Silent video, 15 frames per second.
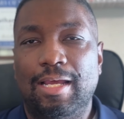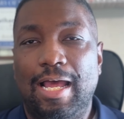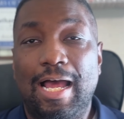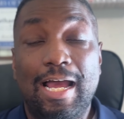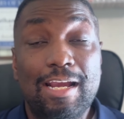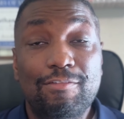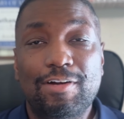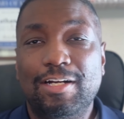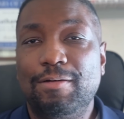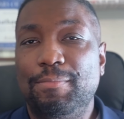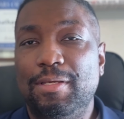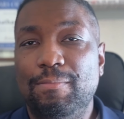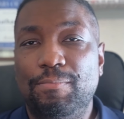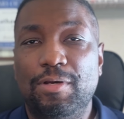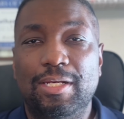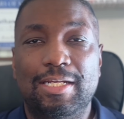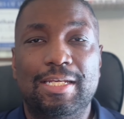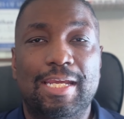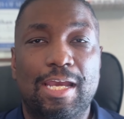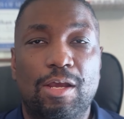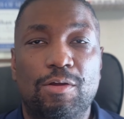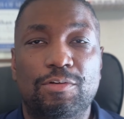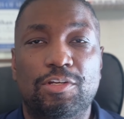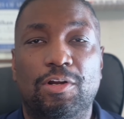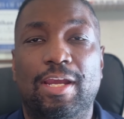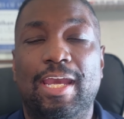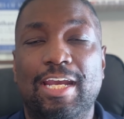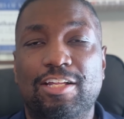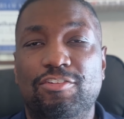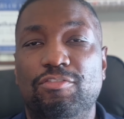I recommend putting down your
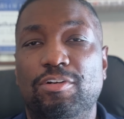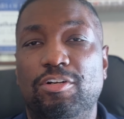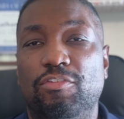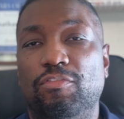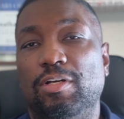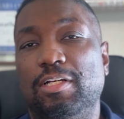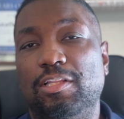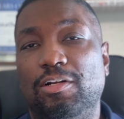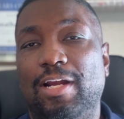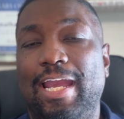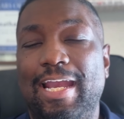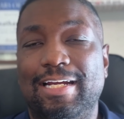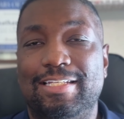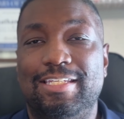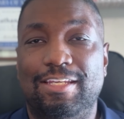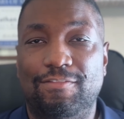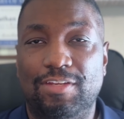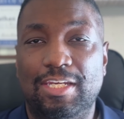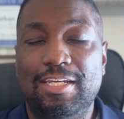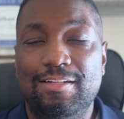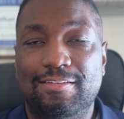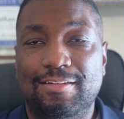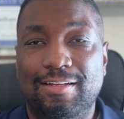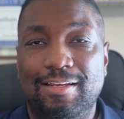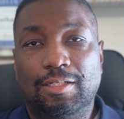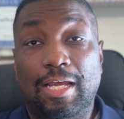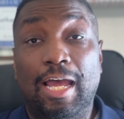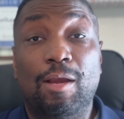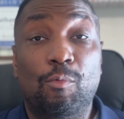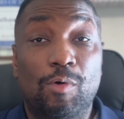extracurricular activities.
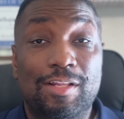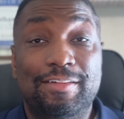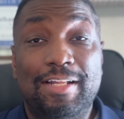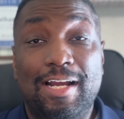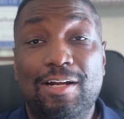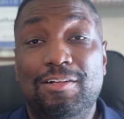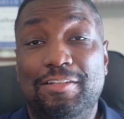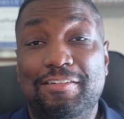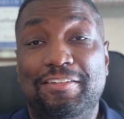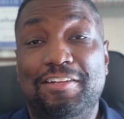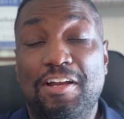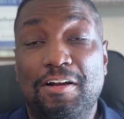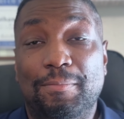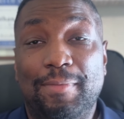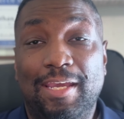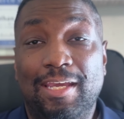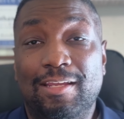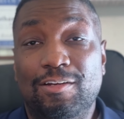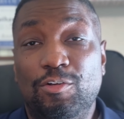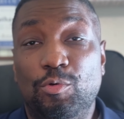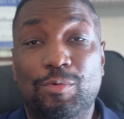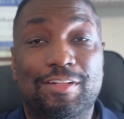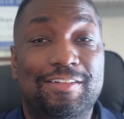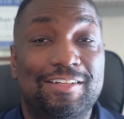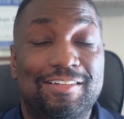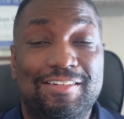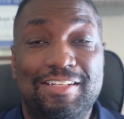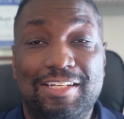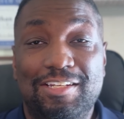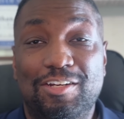I once hired this young man who was
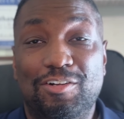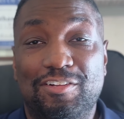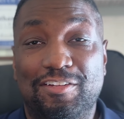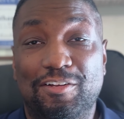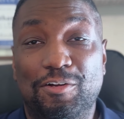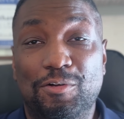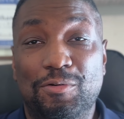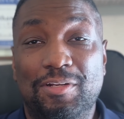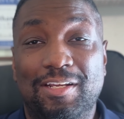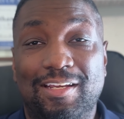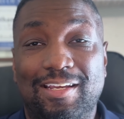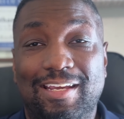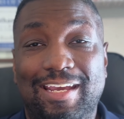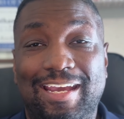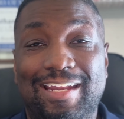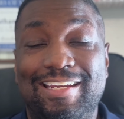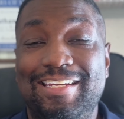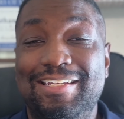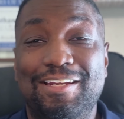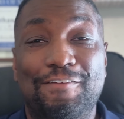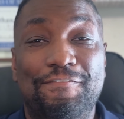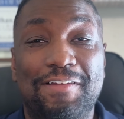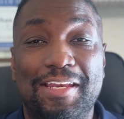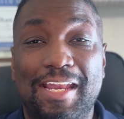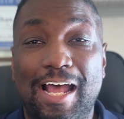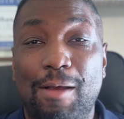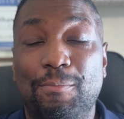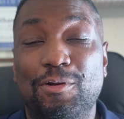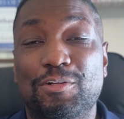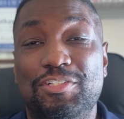16 years old, and he did a
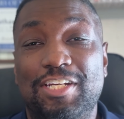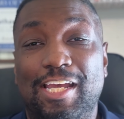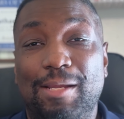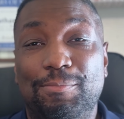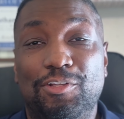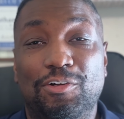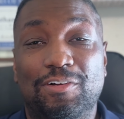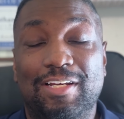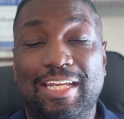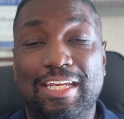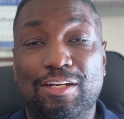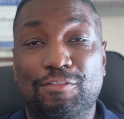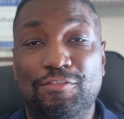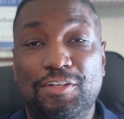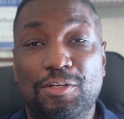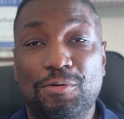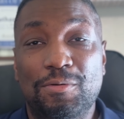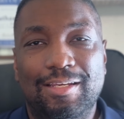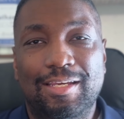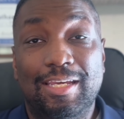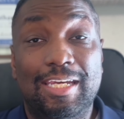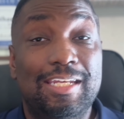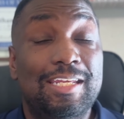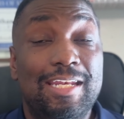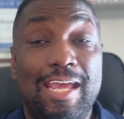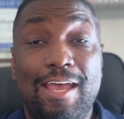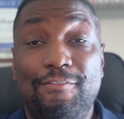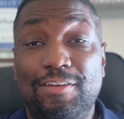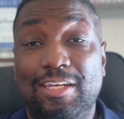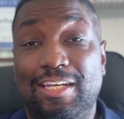phenomenal job during the interview. He didn't
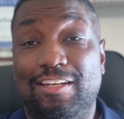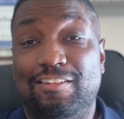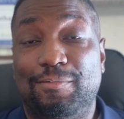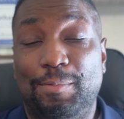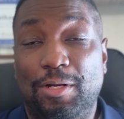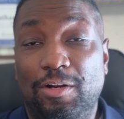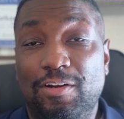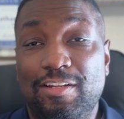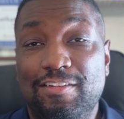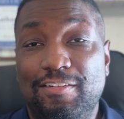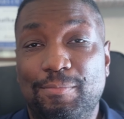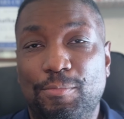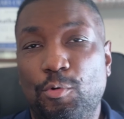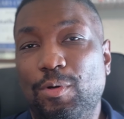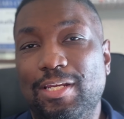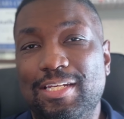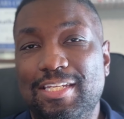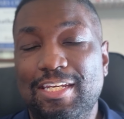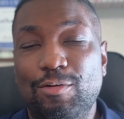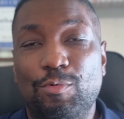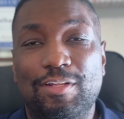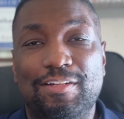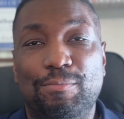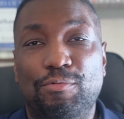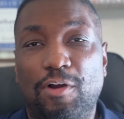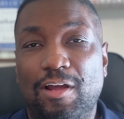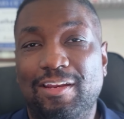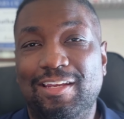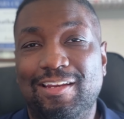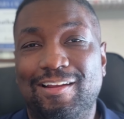have any experience, but what he did was he
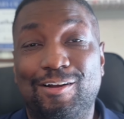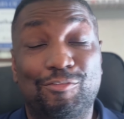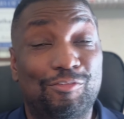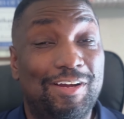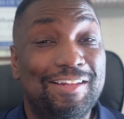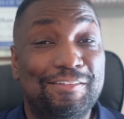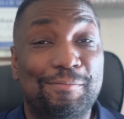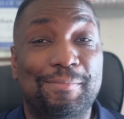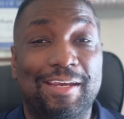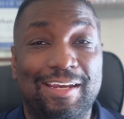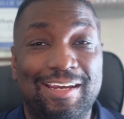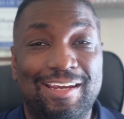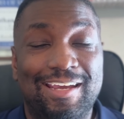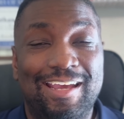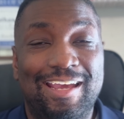brought in a resume